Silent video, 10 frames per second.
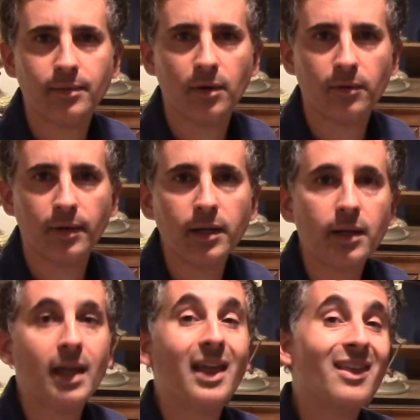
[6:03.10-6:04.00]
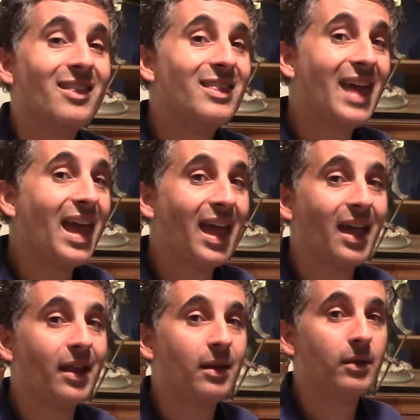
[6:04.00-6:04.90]
All right,
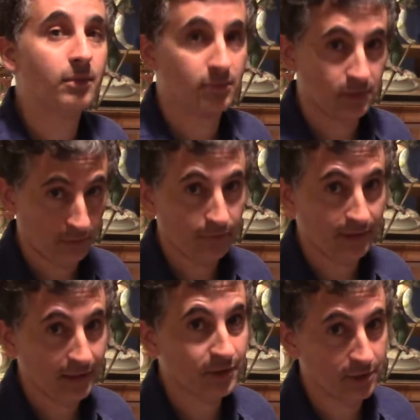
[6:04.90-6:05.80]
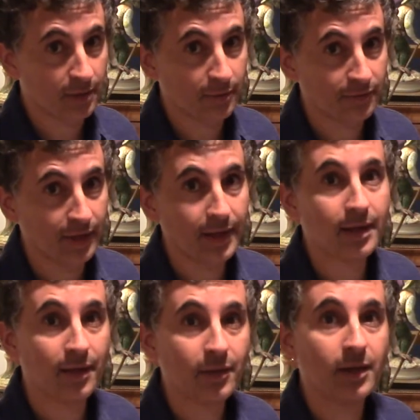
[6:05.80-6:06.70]
then don't forget the sharp or flat,
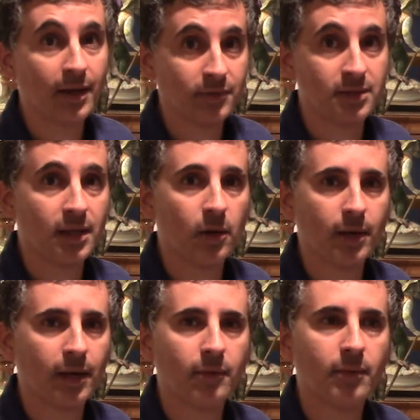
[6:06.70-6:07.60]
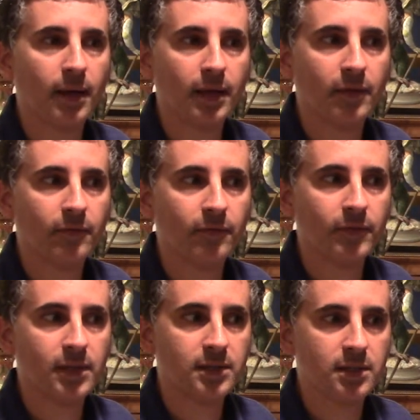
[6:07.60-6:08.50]
and then you have to say, okay, if
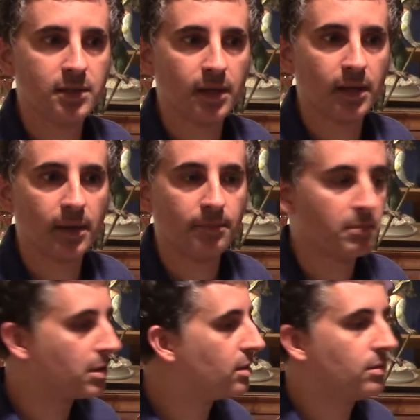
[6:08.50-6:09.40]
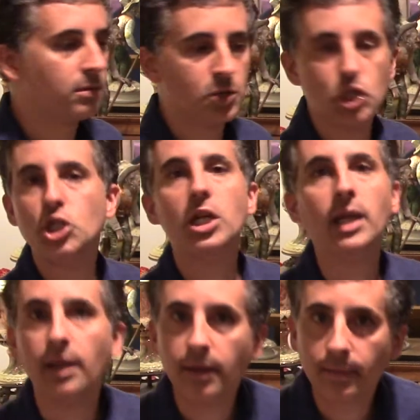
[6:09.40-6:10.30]
this is a
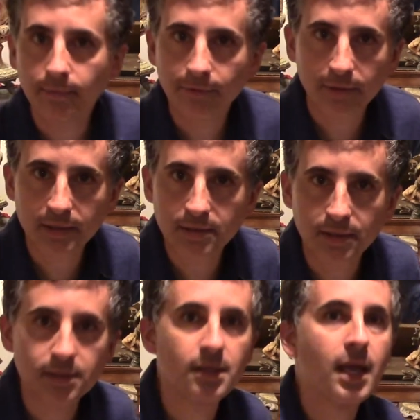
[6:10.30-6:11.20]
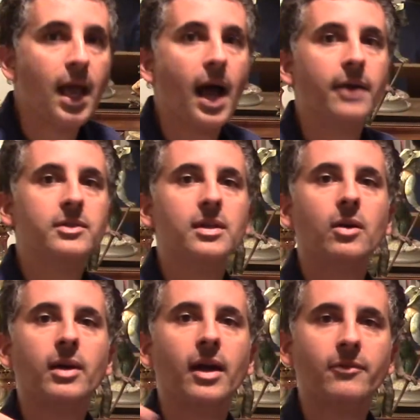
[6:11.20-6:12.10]
G, for instance, I have to say,
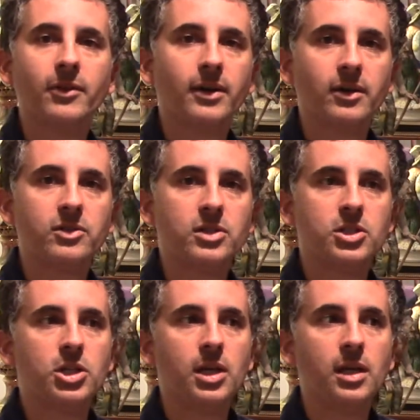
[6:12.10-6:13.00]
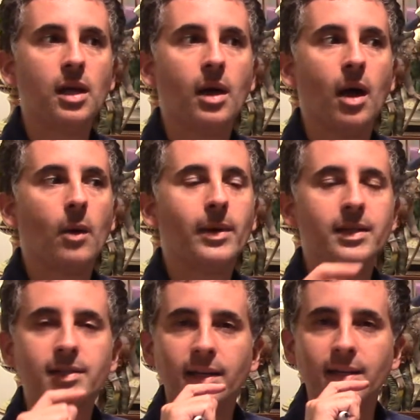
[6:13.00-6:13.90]
okay, I figured out it's a G. Oh, wait a
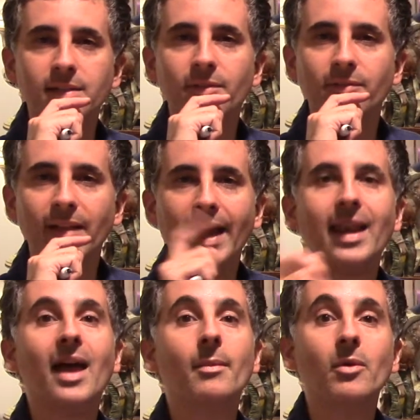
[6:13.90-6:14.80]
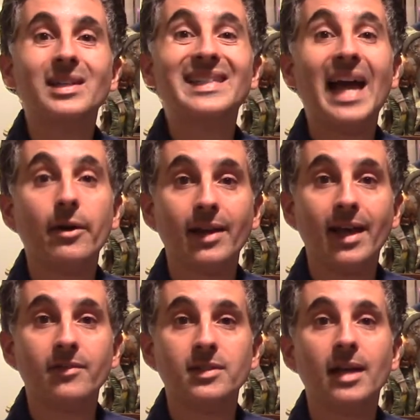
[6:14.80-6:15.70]
second, it's a flat. I'm going down a
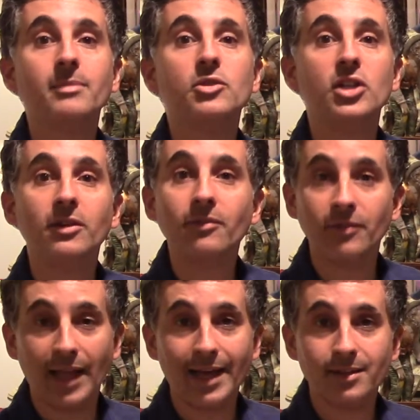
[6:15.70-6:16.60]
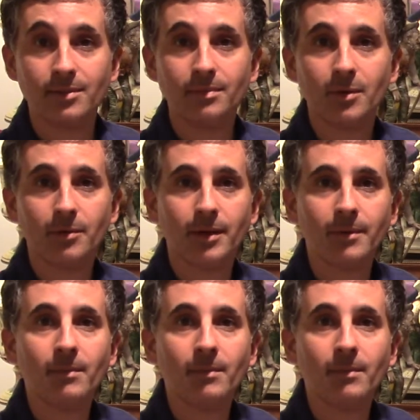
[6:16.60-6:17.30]
half step, G flat. All right?